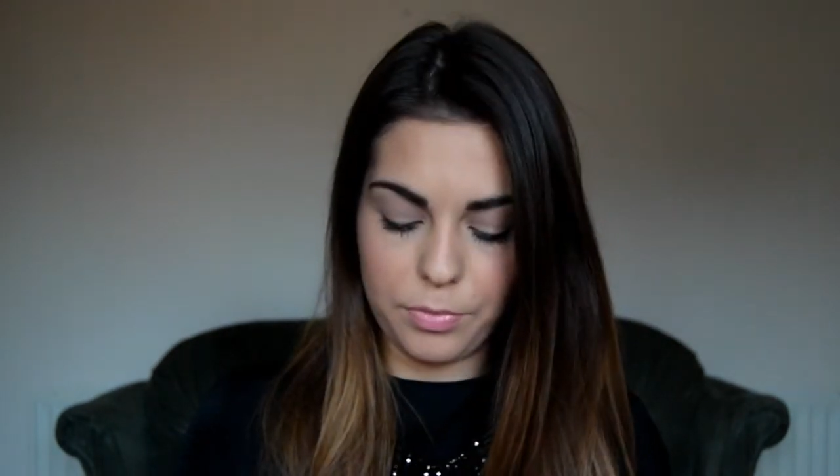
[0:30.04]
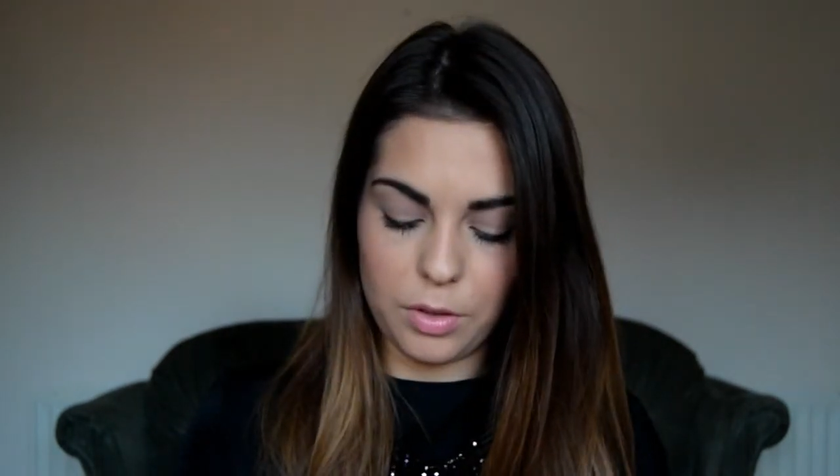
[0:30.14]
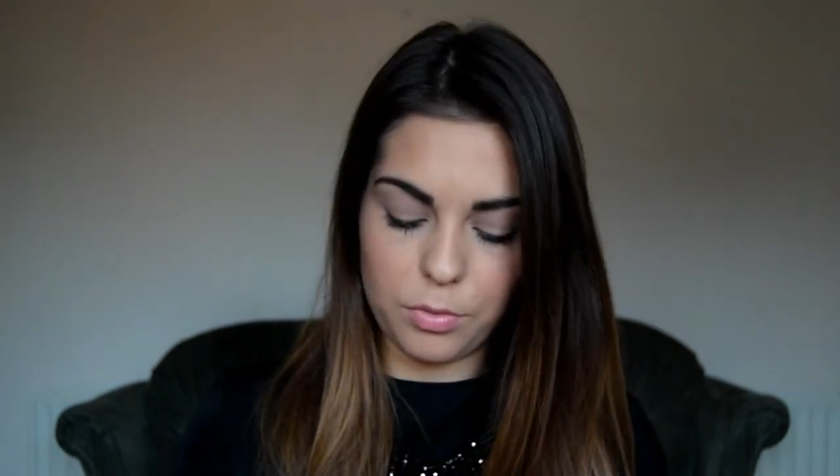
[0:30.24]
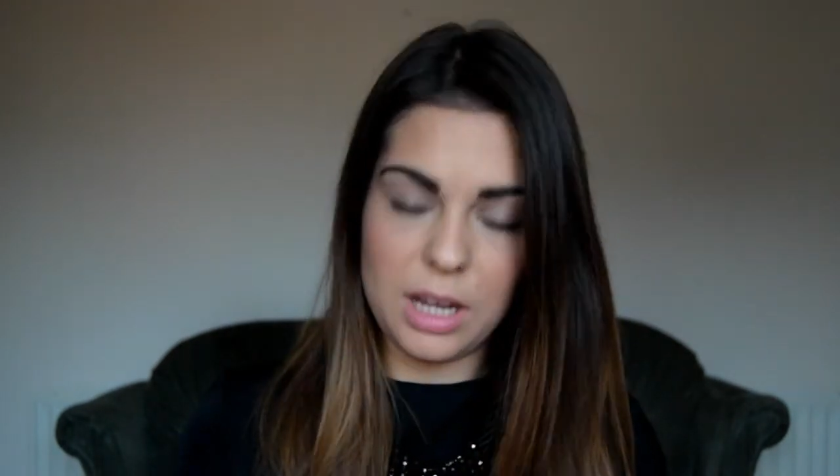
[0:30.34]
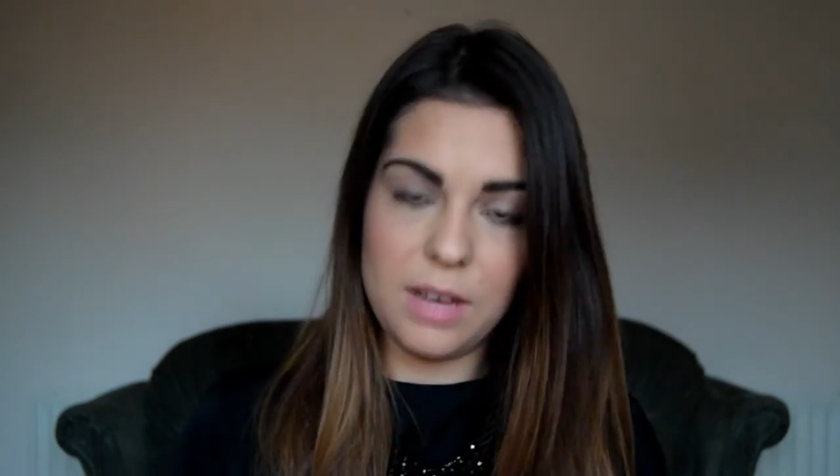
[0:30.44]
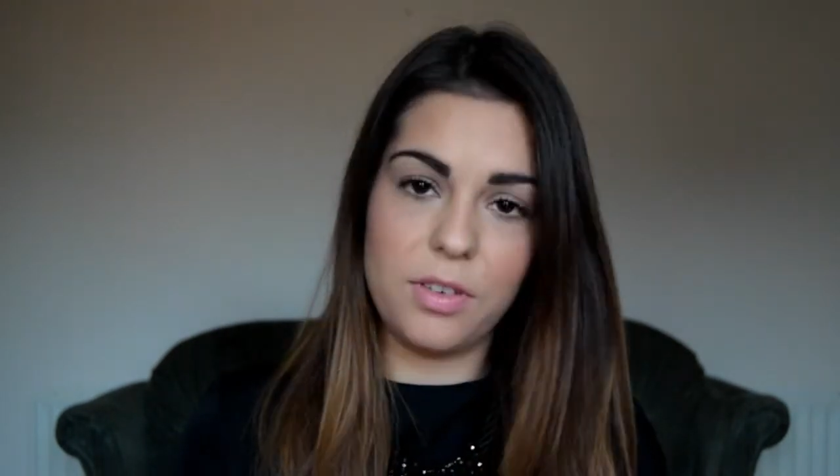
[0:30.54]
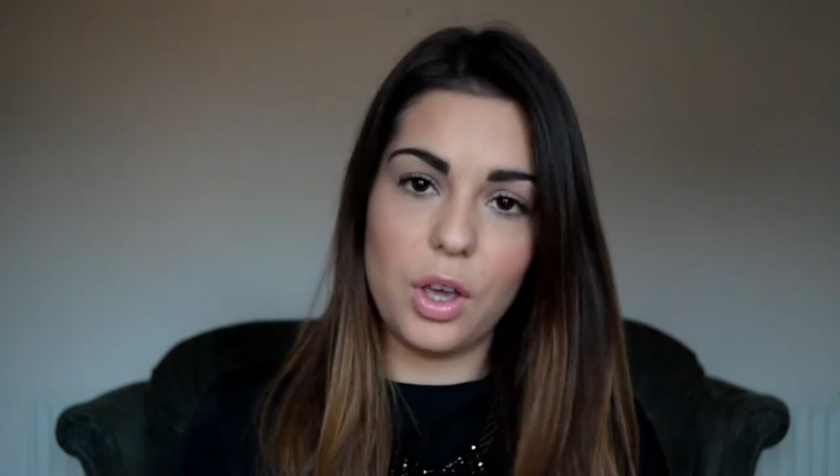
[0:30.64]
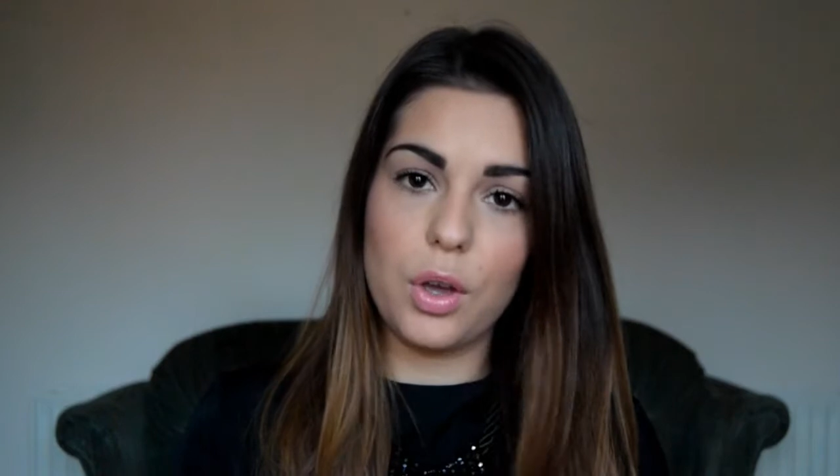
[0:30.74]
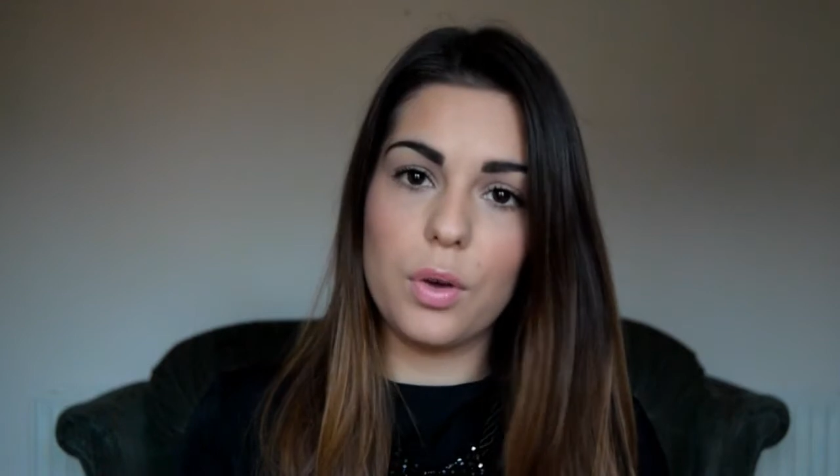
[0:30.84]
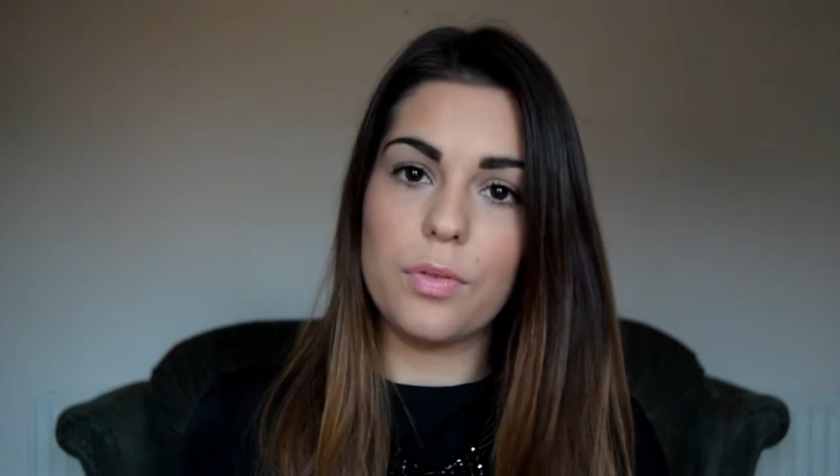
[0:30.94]

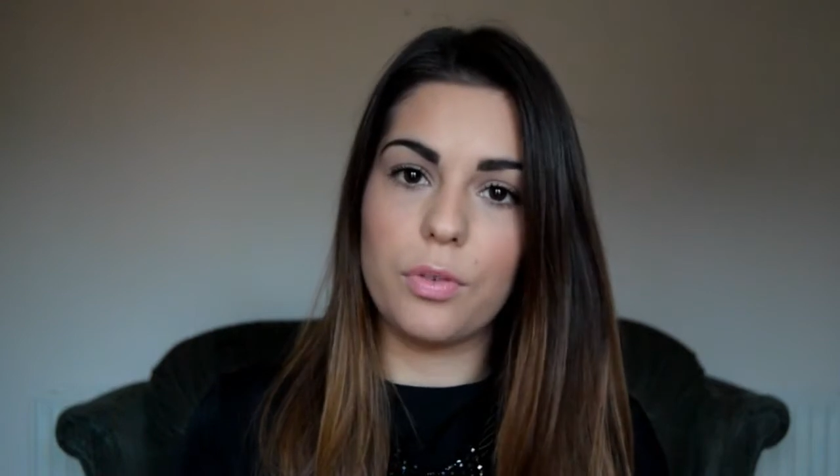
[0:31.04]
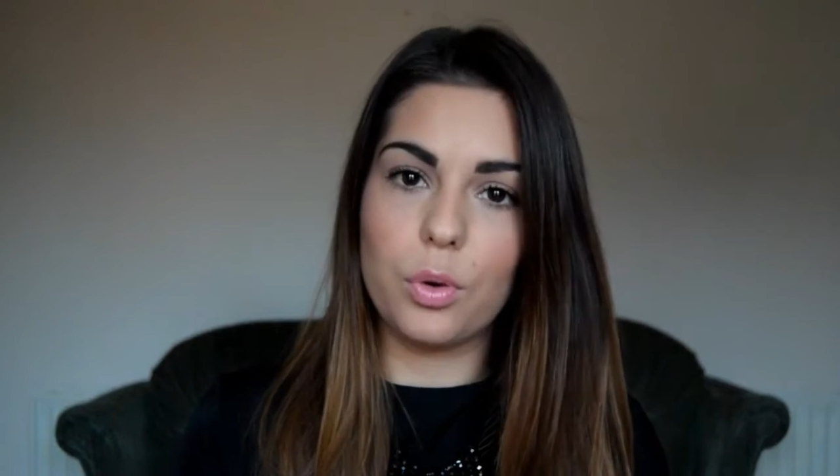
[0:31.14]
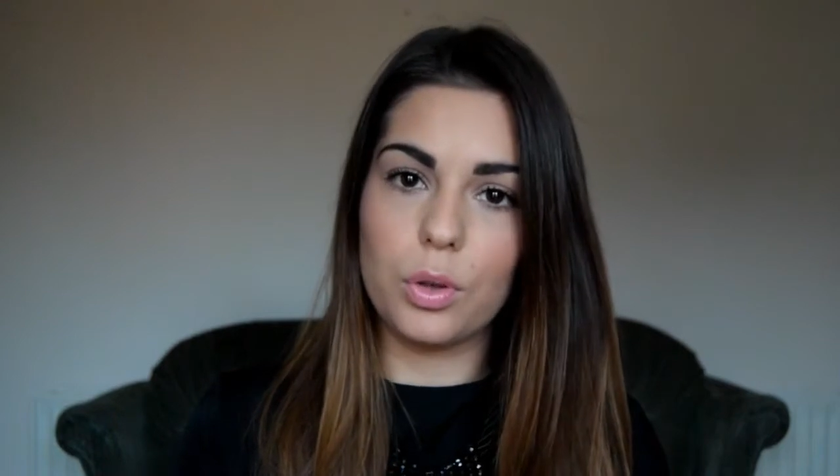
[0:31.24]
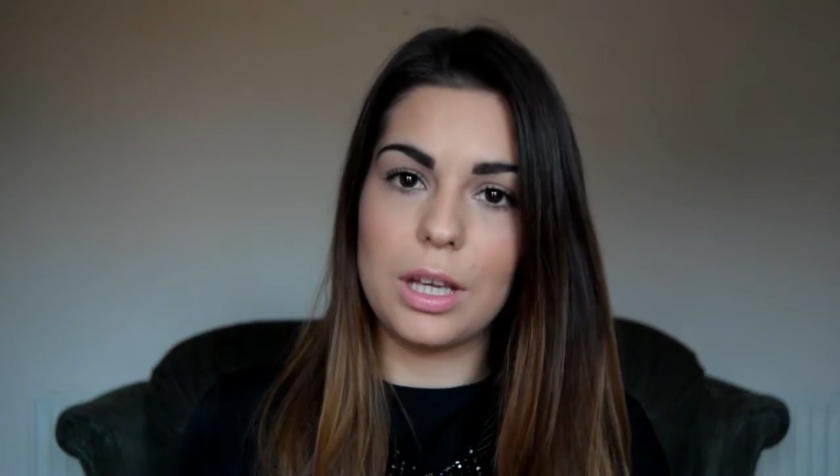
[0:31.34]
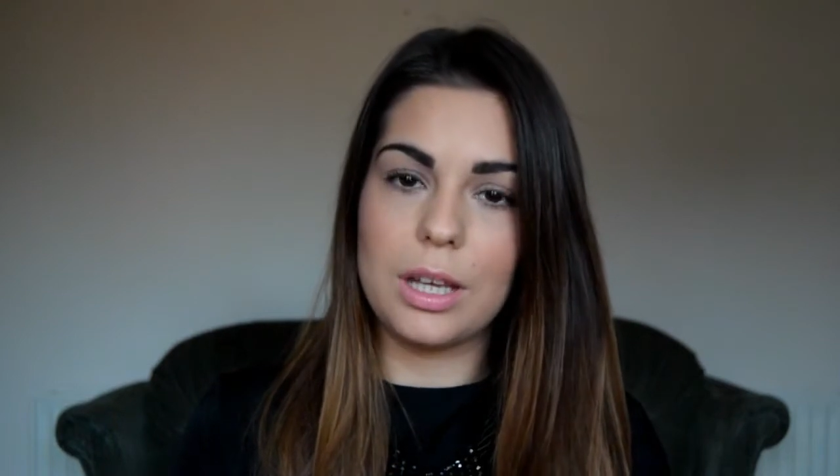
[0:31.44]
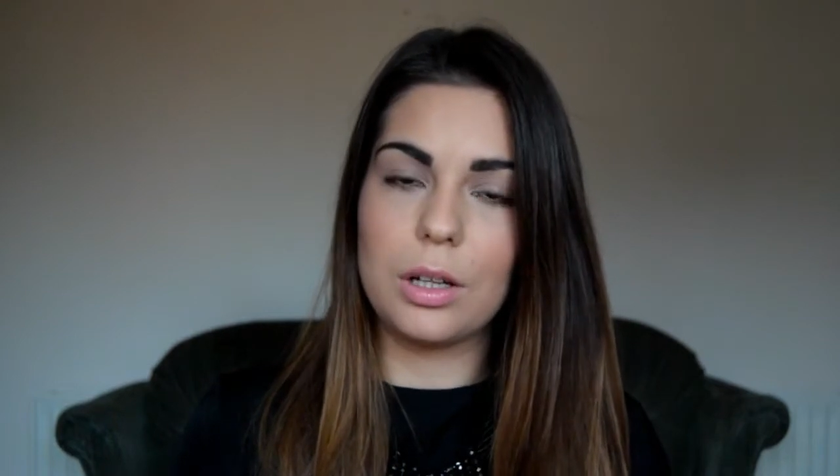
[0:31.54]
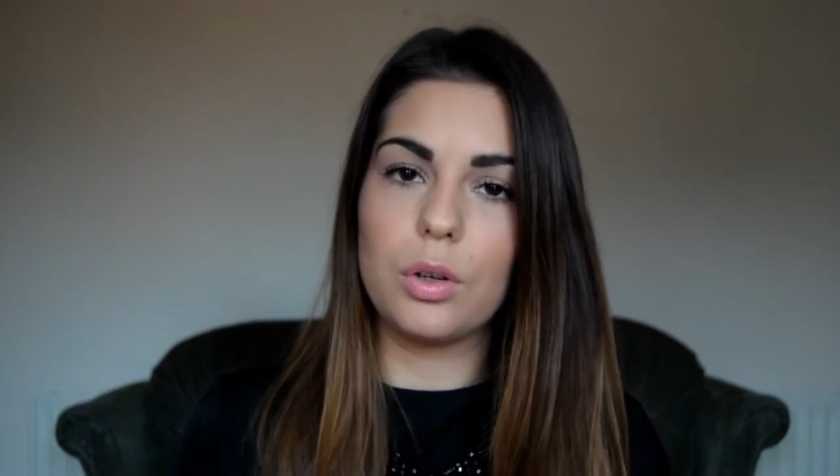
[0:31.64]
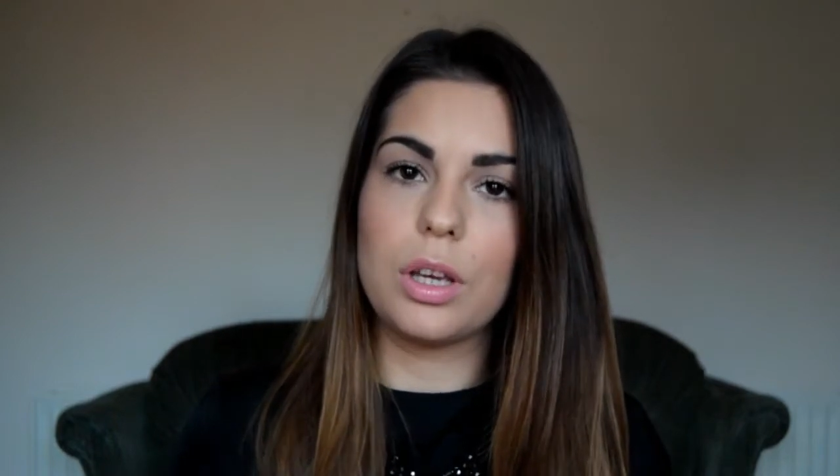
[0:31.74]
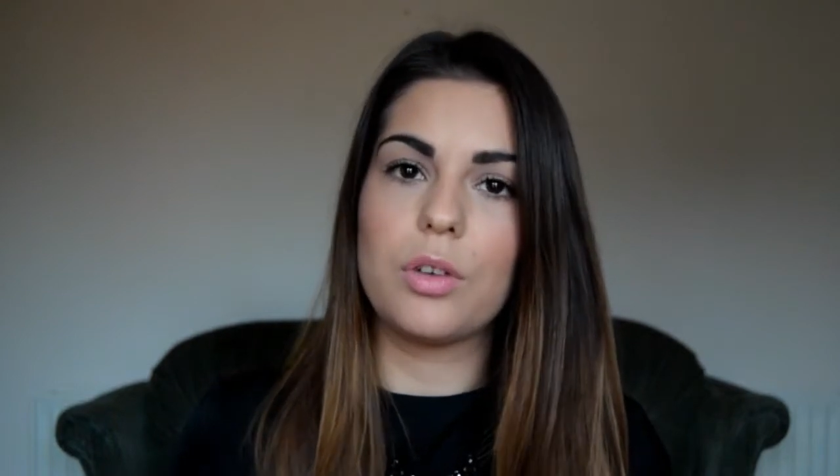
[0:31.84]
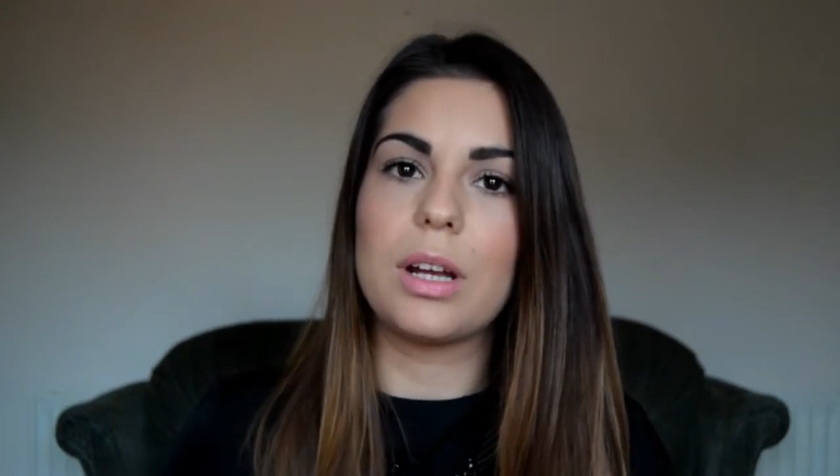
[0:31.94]
review for the
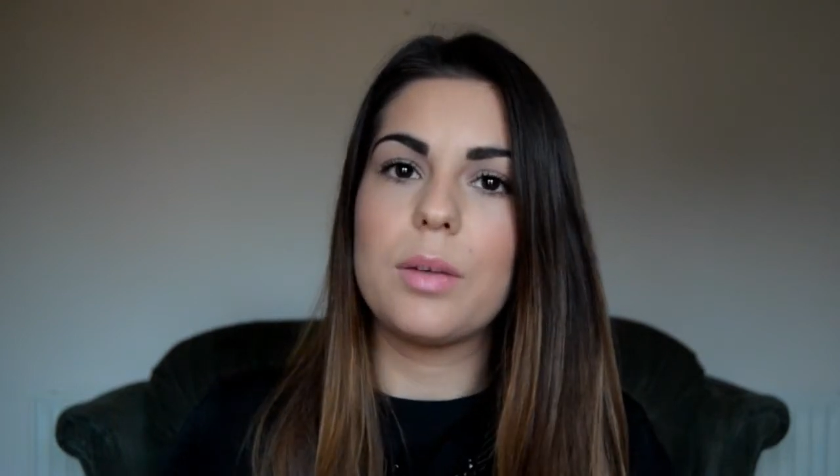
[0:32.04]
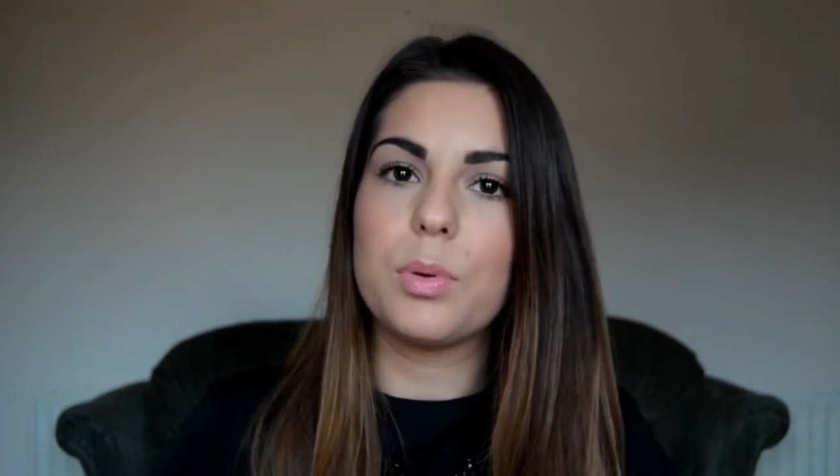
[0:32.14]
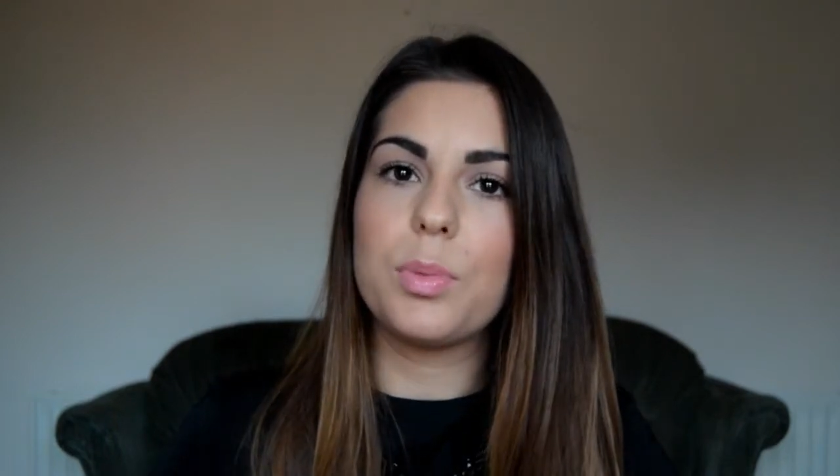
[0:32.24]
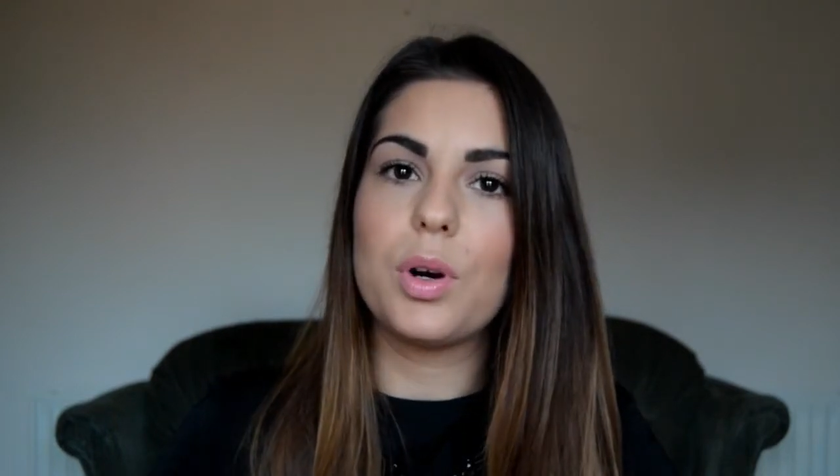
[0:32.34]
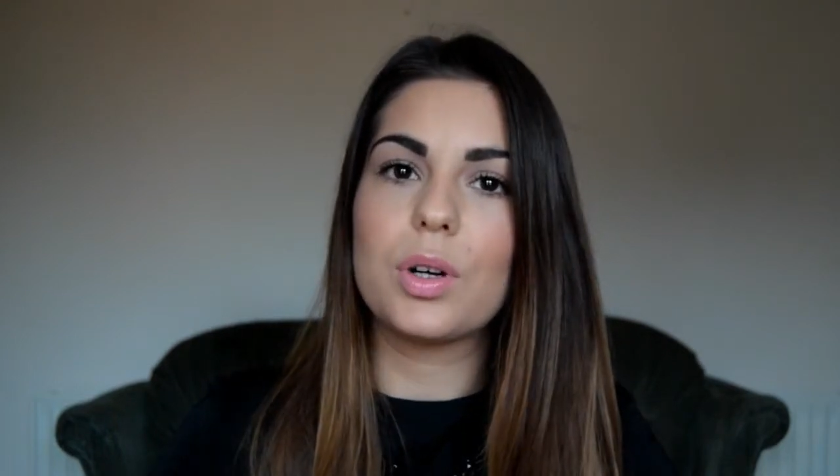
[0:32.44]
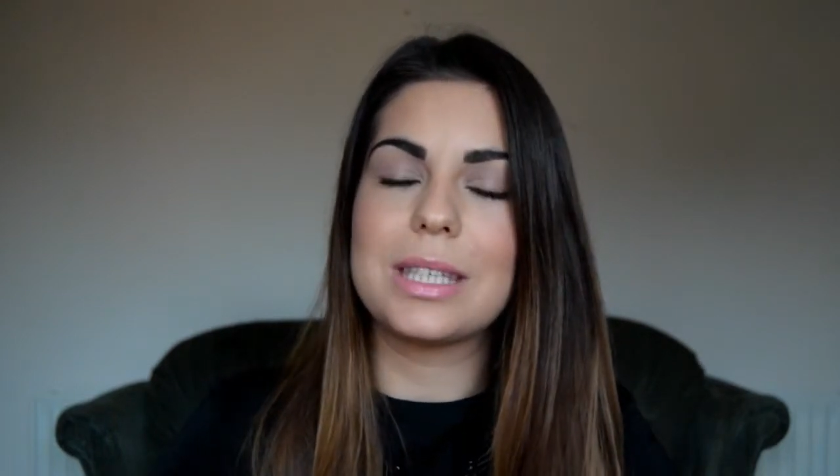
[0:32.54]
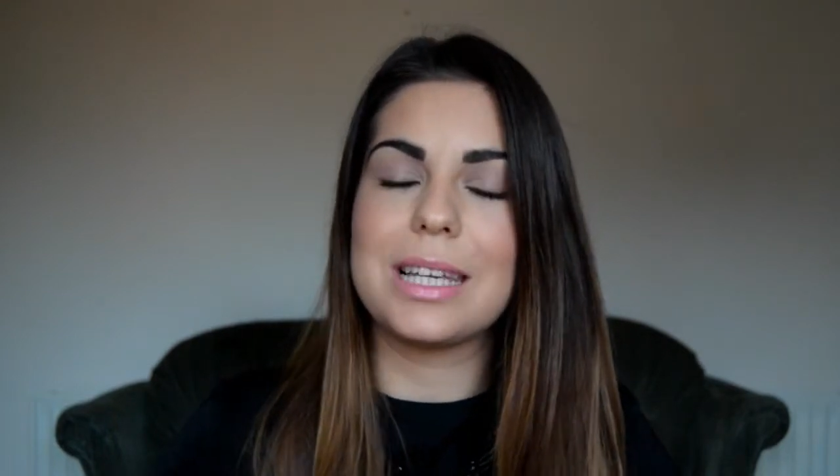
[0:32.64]
Look Incredible box.